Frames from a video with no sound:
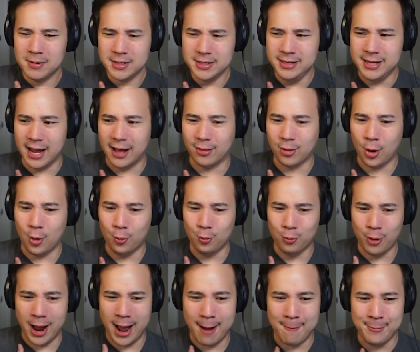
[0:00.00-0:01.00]
Yellow
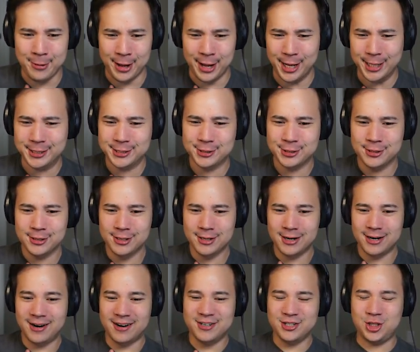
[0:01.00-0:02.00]
Rabbit.
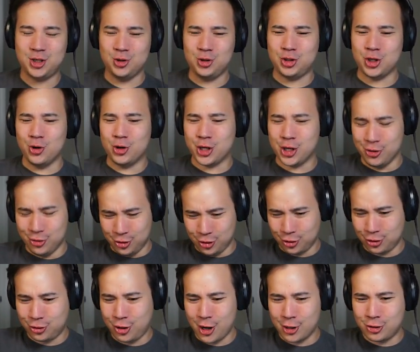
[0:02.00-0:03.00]
Aren't you so cute? You
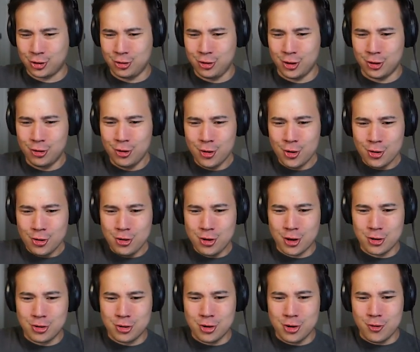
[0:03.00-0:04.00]
just got your
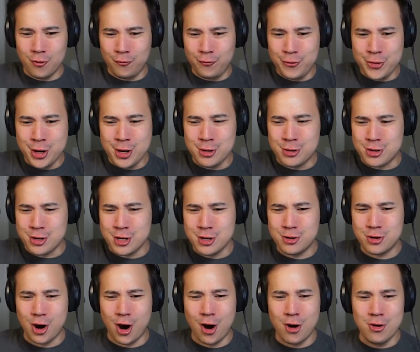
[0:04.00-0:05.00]
little
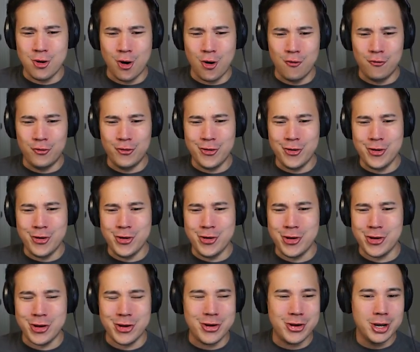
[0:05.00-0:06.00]
feeties all over
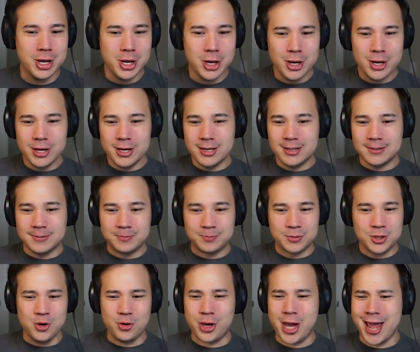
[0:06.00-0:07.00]
you.
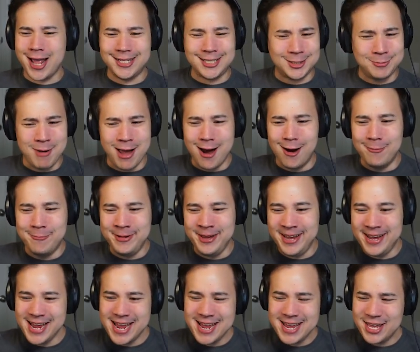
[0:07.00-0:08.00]
You can't smell
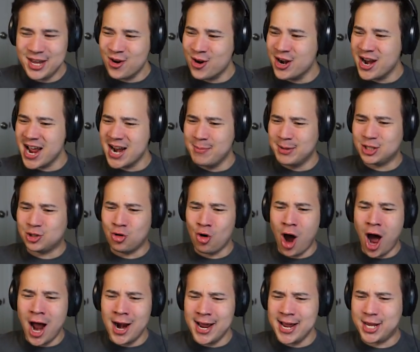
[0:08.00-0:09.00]
me. You're an
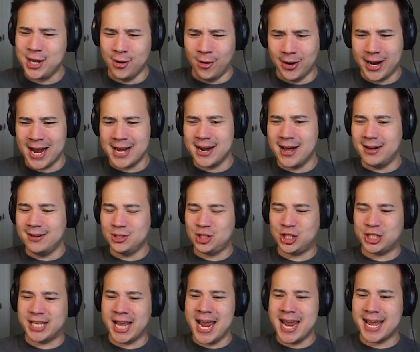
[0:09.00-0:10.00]
animatronic. You don't got no
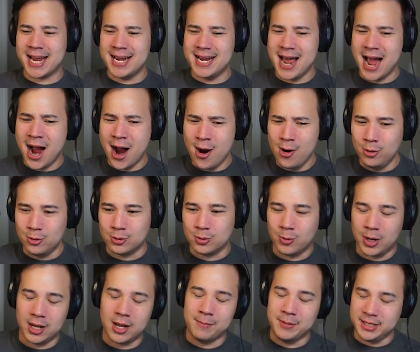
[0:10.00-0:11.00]
stinking nose.
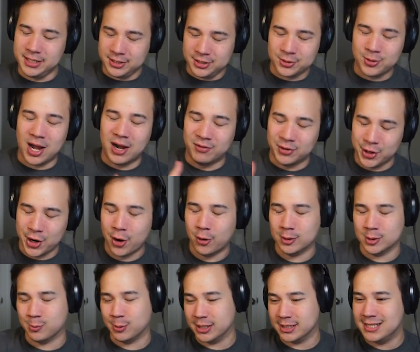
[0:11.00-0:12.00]
Well, I mean, you do have a
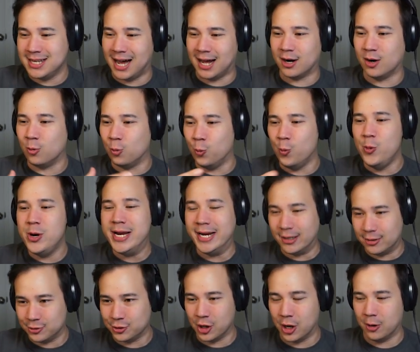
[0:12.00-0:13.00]
nose, but it's not a
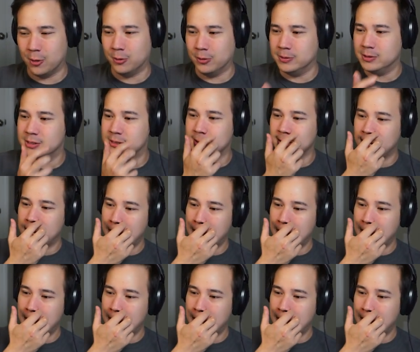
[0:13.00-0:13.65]
real nose.